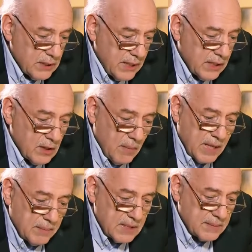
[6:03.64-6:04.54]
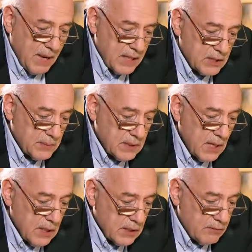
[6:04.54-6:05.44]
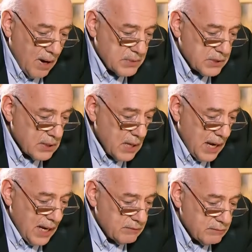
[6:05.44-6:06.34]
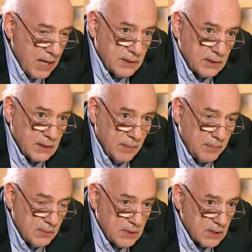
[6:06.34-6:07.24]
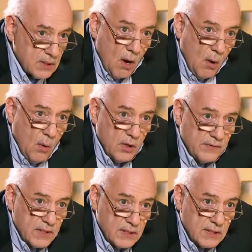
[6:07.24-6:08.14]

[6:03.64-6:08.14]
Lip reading: economic mismanagement, corruption and rights abuses. All of this